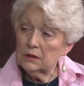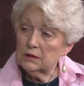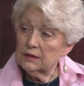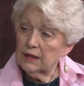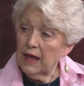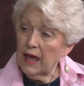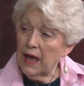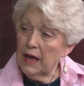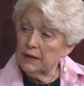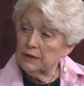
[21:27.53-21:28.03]

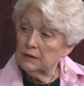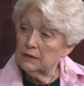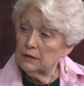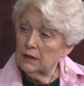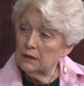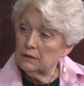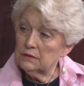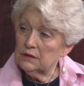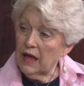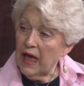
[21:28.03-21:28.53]
can
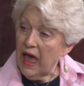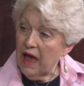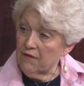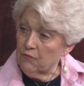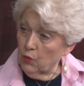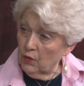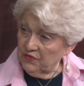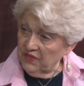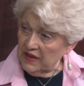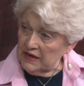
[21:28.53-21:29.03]
have
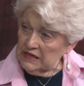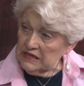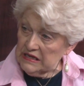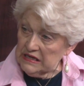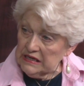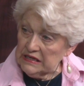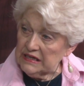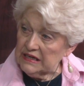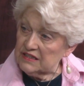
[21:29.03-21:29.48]
what they need.